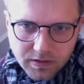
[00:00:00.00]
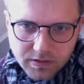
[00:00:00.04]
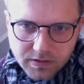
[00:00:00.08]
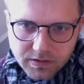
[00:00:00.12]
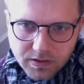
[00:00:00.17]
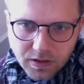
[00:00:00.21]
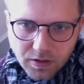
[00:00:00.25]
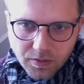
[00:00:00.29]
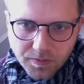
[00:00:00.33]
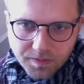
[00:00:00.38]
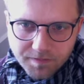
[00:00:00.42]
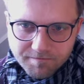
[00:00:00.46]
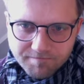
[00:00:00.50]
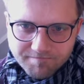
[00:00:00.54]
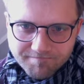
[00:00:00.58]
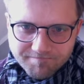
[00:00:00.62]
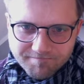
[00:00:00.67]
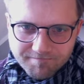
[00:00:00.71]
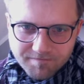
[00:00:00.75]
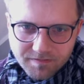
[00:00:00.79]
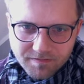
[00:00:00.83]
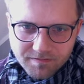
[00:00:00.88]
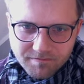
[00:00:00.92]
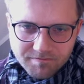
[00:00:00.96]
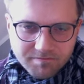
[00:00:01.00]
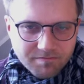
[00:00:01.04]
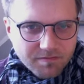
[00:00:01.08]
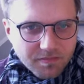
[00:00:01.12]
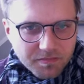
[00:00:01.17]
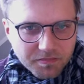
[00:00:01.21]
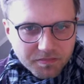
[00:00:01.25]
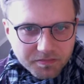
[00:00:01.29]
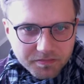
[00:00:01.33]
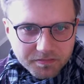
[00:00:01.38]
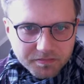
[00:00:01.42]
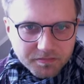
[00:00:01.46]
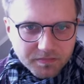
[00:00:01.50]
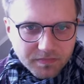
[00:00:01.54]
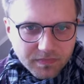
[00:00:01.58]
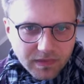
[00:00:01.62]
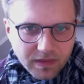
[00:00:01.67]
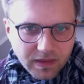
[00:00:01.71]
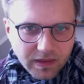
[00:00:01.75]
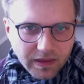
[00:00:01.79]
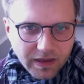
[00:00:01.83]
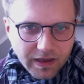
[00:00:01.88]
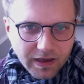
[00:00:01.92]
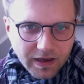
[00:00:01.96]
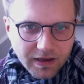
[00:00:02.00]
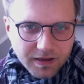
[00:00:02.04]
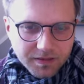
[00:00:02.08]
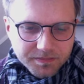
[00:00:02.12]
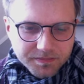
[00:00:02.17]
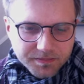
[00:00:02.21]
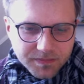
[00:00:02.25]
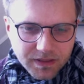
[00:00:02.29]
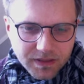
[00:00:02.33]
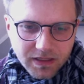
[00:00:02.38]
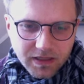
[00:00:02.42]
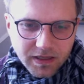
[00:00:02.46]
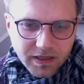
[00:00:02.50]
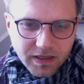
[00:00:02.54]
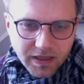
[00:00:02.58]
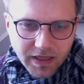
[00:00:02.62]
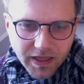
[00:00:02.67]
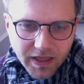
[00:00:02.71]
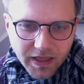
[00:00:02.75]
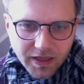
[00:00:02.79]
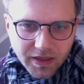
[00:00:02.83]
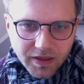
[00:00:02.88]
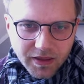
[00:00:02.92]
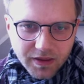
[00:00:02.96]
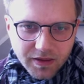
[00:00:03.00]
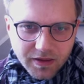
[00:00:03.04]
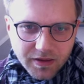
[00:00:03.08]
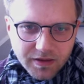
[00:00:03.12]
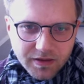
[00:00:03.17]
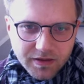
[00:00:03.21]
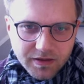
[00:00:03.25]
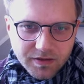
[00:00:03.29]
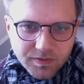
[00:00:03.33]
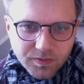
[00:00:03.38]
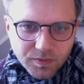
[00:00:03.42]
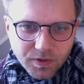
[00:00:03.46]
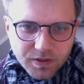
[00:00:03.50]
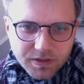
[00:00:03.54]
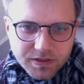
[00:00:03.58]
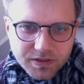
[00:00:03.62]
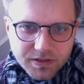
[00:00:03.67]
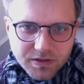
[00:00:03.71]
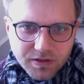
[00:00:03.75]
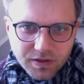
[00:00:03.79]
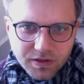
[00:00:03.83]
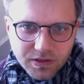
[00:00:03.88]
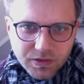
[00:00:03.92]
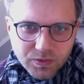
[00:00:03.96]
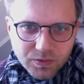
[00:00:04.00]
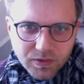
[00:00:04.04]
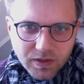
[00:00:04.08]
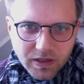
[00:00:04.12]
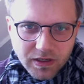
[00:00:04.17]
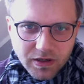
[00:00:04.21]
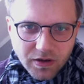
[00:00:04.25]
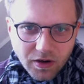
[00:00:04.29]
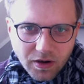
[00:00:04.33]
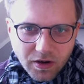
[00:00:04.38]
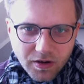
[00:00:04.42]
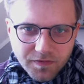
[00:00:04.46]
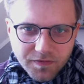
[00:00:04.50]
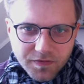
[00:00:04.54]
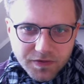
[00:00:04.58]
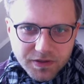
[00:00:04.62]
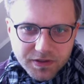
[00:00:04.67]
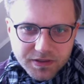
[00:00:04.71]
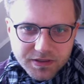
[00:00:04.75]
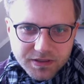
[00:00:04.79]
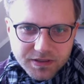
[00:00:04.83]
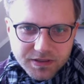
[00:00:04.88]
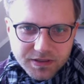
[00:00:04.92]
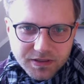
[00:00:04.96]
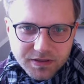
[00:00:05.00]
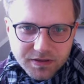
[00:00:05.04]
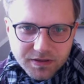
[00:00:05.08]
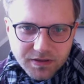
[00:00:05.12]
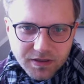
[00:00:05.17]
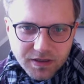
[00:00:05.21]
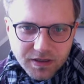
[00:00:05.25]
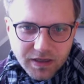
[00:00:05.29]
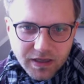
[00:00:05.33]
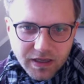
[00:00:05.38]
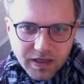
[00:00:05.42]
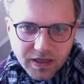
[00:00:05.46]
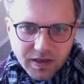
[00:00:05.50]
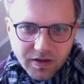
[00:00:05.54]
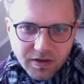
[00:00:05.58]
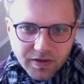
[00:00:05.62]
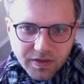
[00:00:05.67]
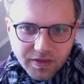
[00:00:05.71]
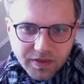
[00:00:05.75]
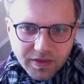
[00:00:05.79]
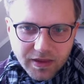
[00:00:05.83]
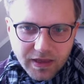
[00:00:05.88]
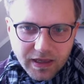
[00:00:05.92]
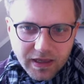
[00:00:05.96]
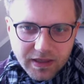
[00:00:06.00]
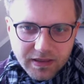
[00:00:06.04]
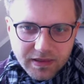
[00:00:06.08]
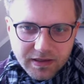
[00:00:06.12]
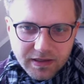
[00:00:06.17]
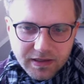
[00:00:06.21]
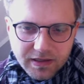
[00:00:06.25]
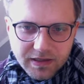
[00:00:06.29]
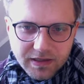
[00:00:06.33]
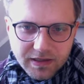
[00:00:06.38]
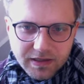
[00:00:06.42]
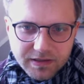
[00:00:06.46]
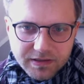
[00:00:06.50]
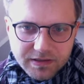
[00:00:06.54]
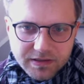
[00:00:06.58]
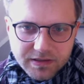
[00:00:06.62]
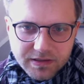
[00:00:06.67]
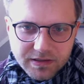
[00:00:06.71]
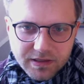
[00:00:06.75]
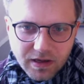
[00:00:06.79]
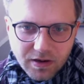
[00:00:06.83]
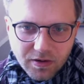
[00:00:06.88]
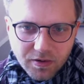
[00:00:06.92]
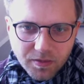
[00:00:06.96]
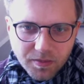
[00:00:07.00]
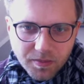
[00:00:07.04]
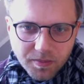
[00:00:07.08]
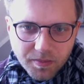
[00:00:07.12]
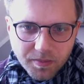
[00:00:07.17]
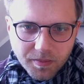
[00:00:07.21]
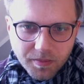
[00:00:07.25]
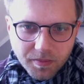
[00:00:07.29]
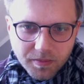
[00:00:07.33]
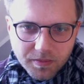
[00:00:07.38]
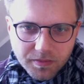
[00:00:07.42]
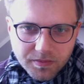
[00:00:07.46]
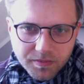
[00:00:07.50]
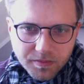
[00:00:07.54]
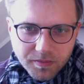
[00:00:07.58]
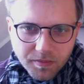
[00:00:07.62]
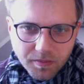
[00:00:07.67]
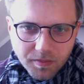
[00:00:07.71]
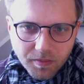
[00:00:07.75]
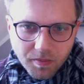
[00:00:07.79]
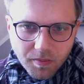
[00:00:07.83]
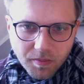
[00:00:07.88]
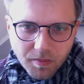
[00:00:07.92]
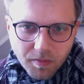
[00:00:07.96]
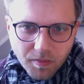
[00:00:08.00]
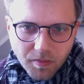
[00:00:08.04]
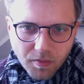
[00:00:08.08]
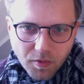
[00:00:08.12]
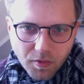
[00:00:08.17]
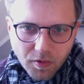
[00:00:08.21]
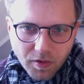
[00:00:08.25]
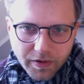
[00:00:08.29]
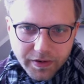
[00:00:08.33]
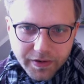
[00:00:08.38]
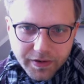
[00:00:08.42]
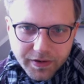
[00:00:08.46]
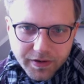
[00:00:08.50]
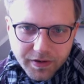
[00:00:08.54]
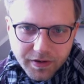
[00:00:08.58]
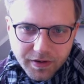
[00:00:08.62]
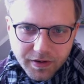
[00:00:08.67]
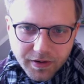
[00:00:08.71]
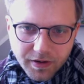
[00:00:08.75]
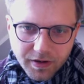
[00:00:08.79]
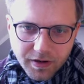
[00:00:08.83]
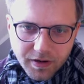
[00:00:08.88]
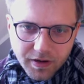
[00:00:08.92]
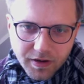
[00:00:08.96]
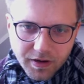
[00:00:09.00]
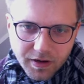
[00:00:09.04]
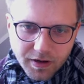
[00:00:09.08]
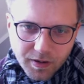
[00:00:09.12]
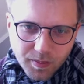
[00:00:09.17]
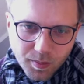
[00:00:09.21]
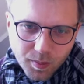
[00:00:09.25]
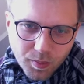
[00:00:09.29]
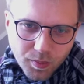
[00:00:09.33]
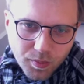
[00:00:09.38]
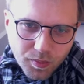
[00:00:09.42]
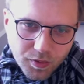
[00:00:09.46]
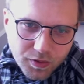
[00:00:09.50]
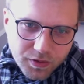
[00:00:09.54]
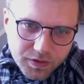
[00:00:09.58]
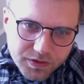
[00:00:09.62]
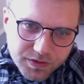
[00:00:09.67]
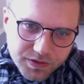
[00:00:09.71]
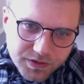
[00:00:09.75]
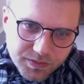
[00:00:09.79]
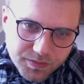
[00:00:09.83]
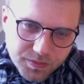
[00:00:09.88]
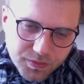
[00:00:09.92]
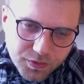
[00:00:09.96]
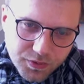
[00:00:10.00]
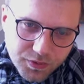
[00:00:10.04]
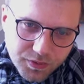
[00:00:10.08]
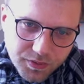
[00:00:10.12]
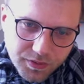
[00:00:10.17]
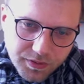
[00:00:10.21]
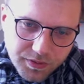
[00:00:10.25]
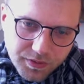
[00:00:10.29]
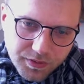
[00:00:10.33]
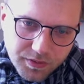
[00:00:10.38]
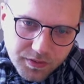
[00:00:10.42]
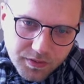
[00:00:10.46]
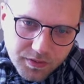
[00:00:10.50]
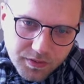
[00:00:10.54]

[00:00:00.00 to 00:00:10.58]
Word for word: so yeah it was not really obvious that it is now more more smooth